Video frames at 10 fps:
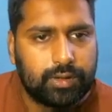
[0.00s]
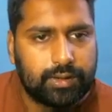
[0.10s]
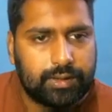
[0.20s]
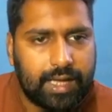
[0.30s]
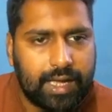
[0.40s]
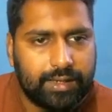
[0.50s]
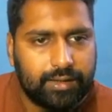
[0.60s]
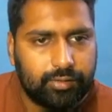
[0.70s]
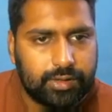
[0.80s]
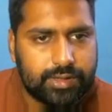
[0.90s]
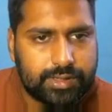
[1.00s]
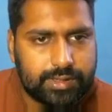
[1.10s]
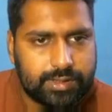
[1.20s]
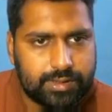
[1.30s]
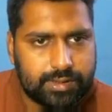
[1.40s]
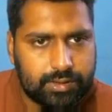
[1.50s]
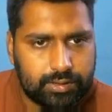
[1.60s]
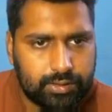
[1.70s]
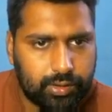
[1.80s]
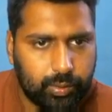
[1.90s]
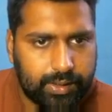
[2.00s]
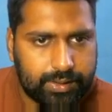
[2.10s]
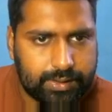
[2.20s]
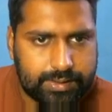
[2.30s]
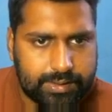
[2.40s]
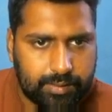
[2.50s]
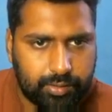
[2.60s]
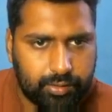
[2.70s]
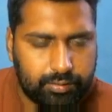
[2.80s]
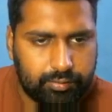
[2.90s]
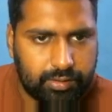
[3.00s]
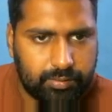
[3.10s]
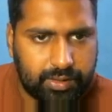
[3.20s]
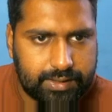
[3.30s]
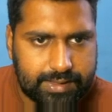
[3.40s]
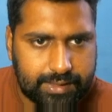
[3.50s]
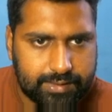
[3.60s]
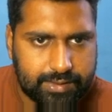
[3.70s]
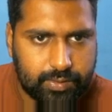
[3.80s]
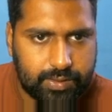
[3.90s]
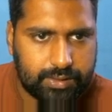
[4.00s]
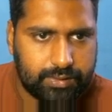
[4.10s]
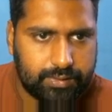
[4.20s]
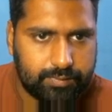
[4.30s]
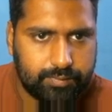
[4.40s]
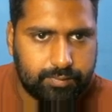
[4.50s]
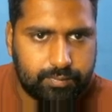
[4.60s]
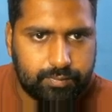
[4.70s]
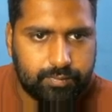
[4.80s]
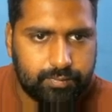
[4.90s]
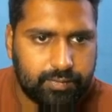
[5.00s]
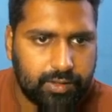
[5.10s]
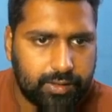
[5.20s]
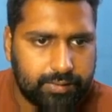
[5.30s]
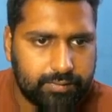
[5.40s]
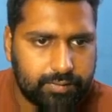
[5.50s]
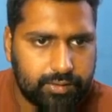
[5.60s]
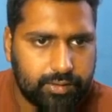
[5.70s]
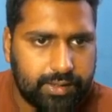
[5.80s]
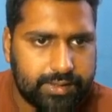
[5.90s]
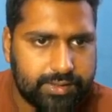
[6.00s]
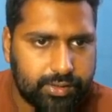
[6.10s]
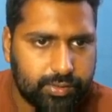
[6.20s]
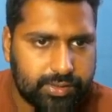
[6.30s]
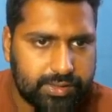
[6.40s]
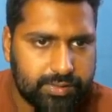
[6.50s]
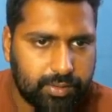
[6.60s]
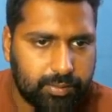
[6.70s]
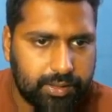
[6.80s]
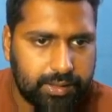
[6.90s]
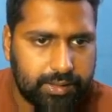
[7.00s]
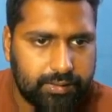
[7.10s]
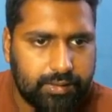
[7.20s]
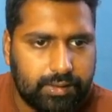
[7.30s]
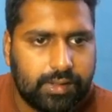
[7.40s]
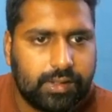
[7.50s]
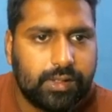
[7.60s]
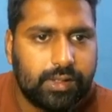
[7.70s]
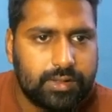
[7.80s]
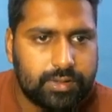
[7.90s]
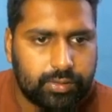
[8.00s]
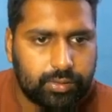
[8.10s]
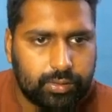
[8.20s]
tan inverse 2x upon 1 minus x square. Okay, so let's use this property. So